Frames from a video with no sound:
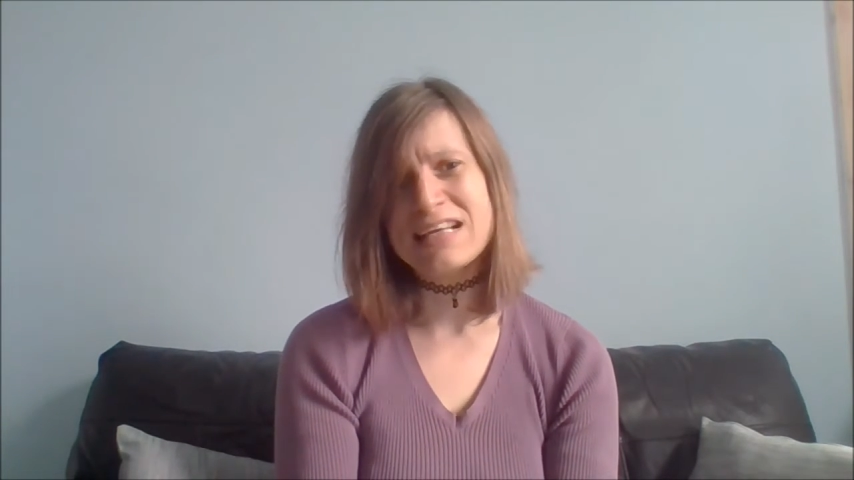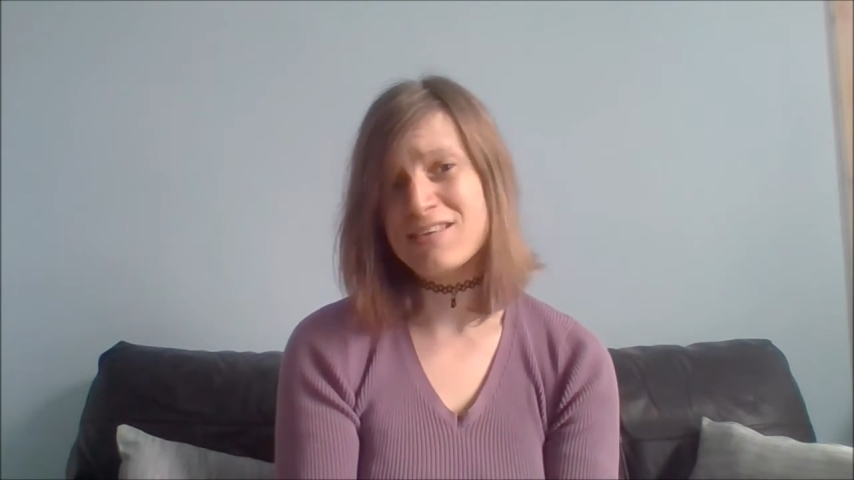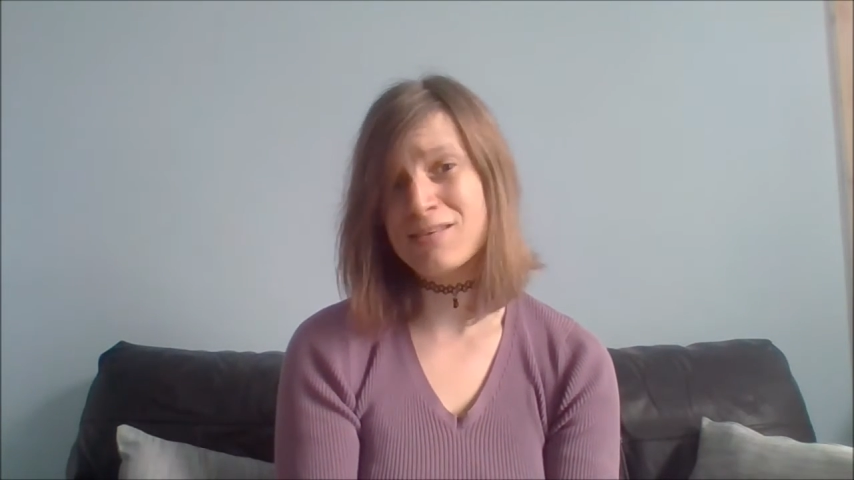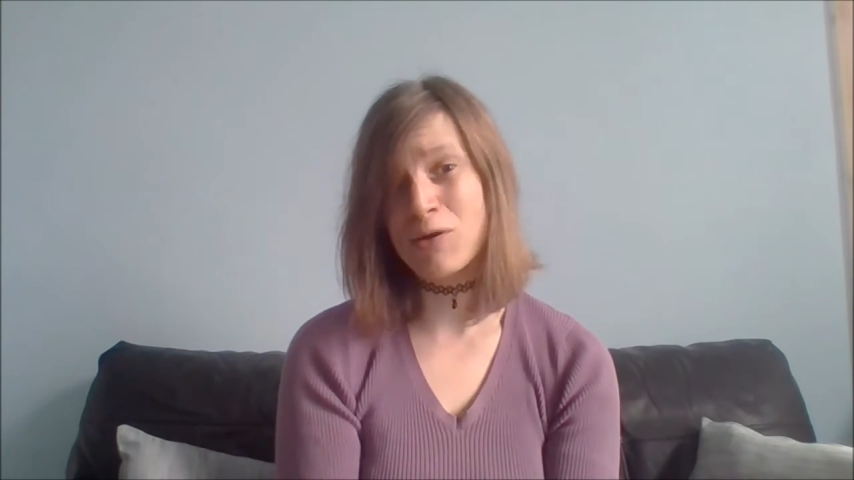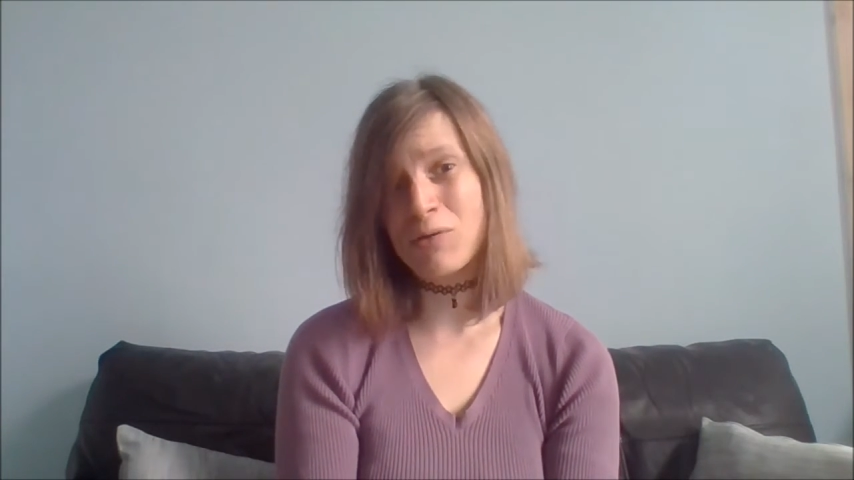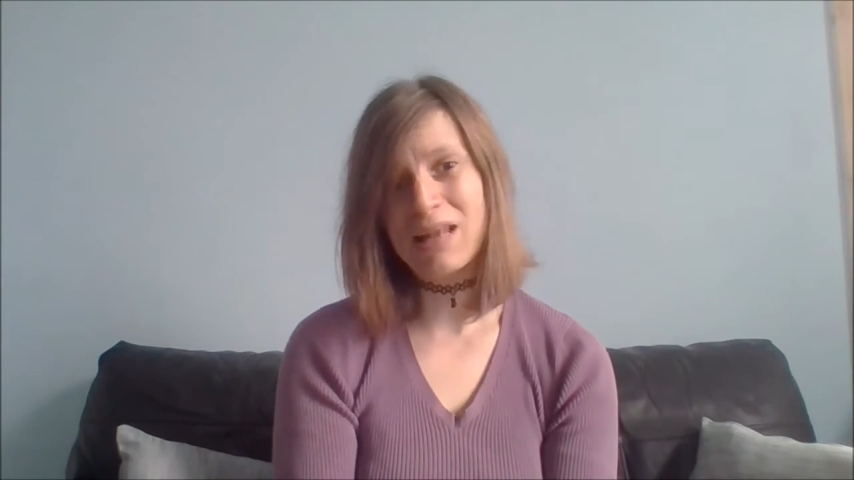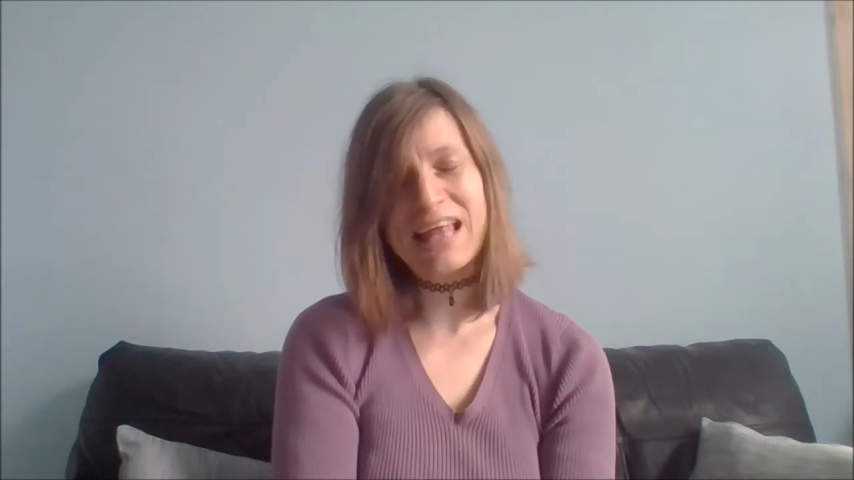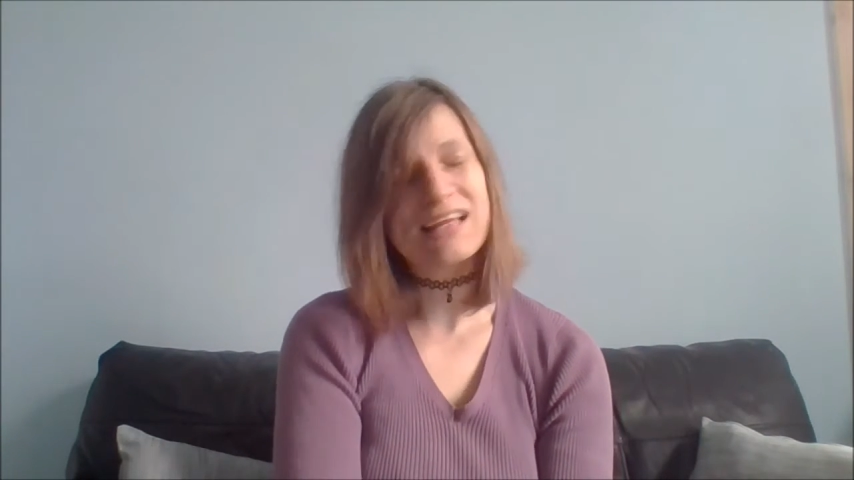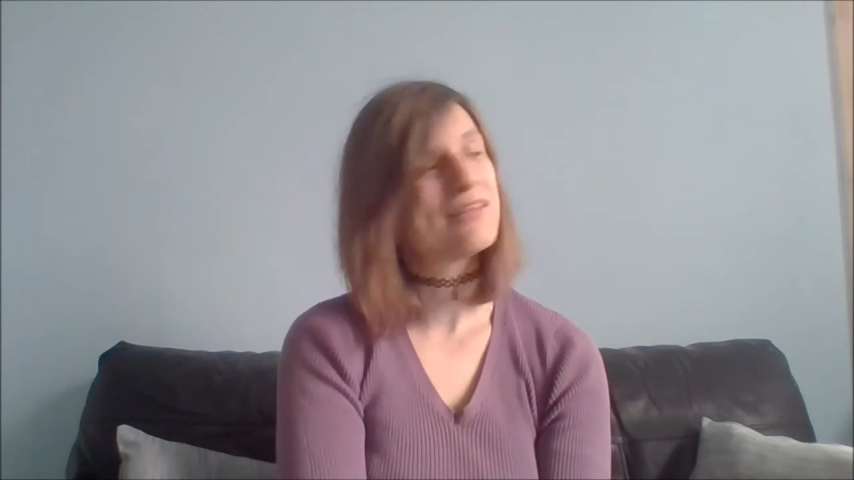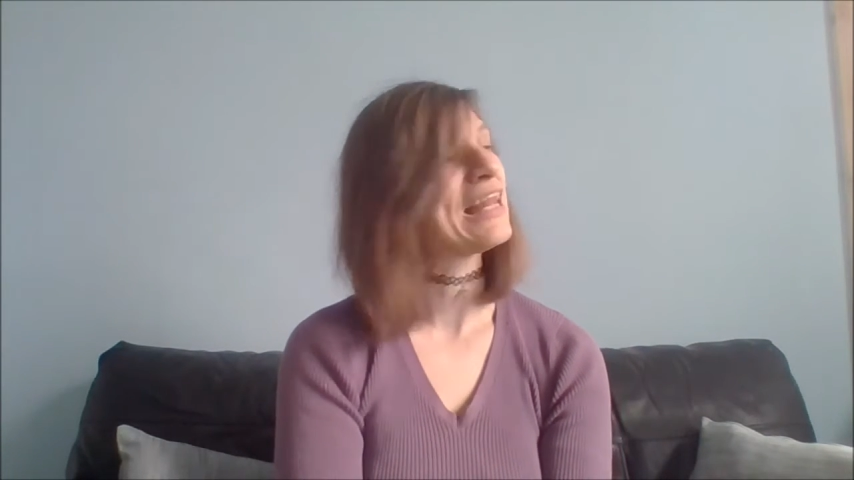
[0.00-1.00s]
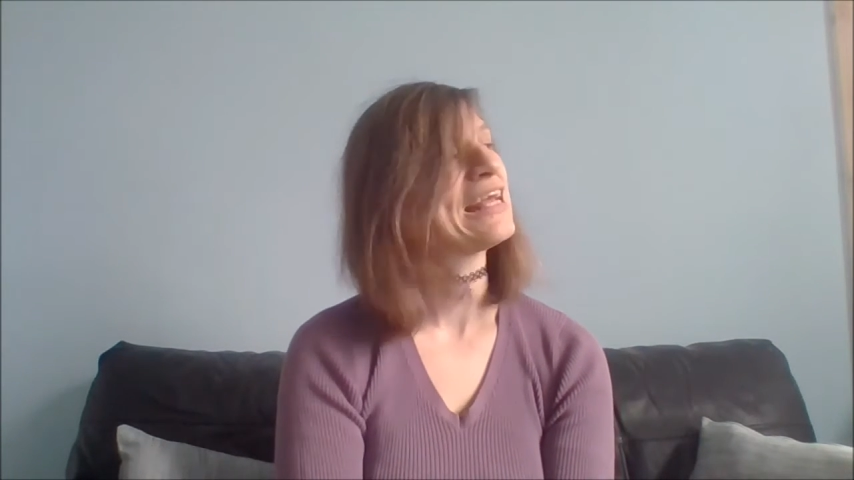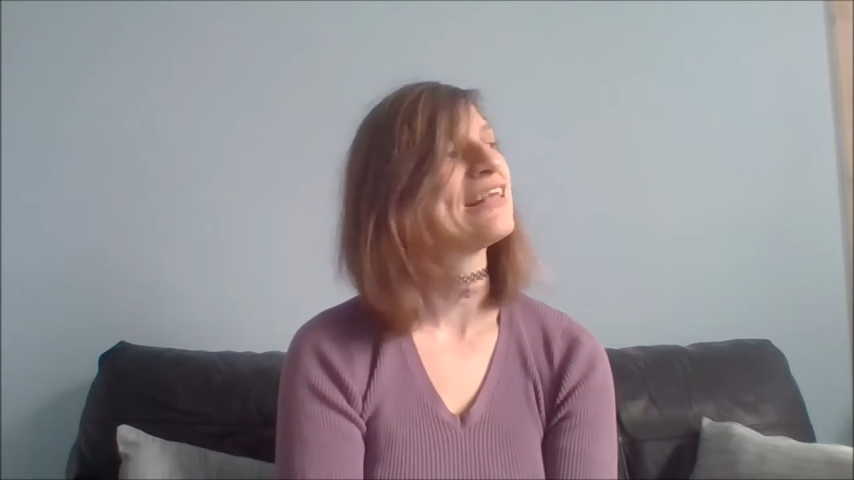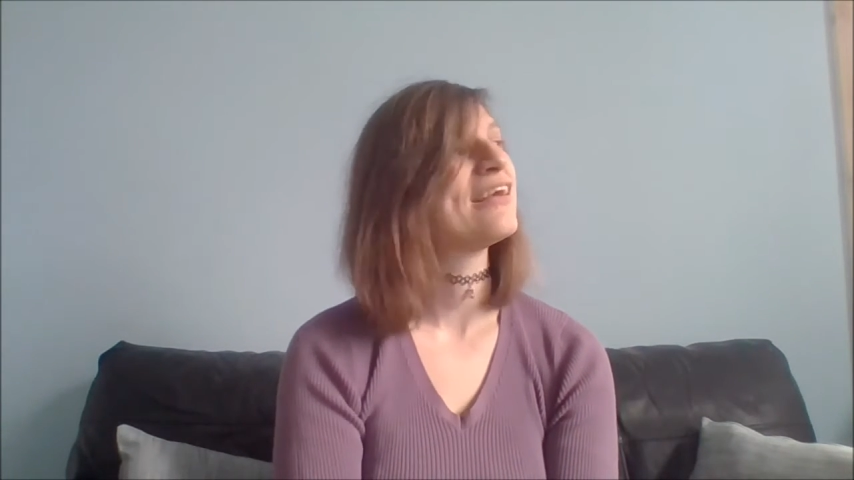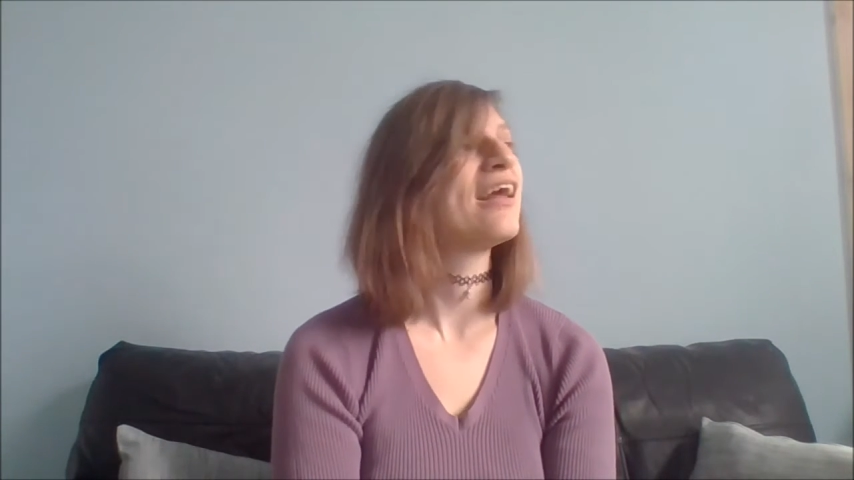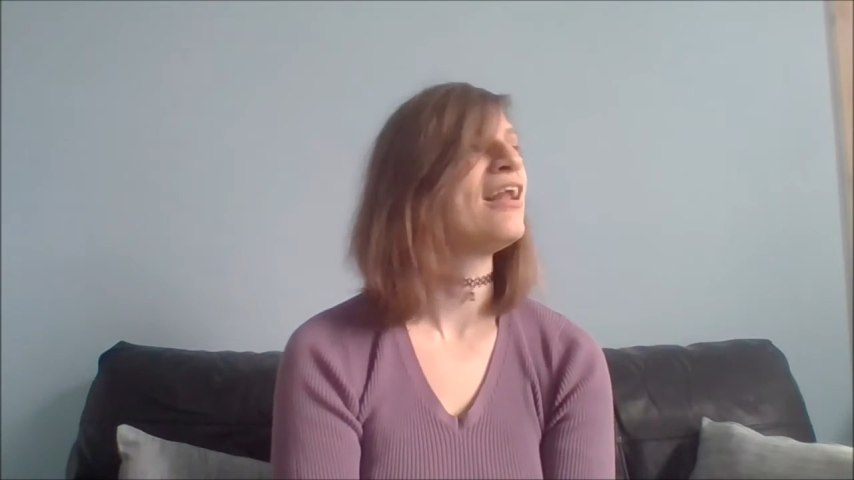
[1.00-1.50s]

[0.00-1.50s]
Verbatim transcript: so like like